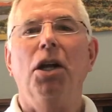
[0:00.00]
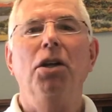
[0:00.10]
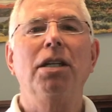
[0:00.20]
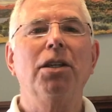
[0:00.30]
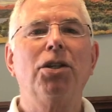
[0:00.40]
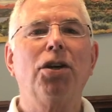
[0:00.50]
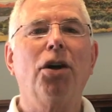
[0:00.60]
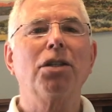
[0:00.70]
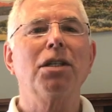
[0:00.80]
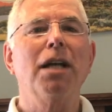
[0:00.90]
You see, the
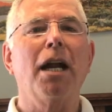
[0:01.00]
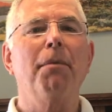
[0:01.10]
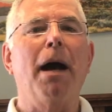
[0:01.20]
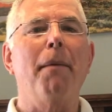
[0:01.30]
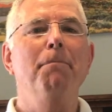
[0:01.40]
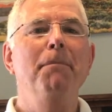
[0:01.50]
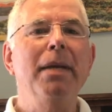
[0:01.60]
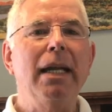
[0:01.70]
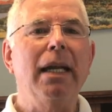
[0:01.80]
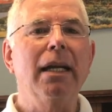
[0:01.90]
church is not about
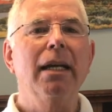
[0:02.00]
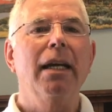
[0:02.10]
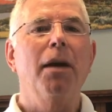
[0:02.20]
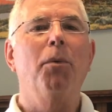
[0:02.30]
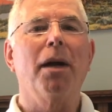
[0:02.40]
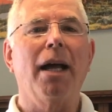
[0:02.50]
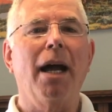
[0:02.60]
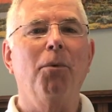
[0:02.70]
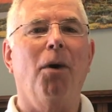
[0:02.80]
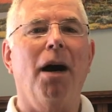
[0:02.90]
me and what
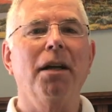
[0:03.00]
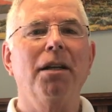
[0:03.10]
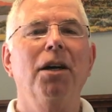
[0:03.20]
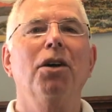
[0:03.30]
I want.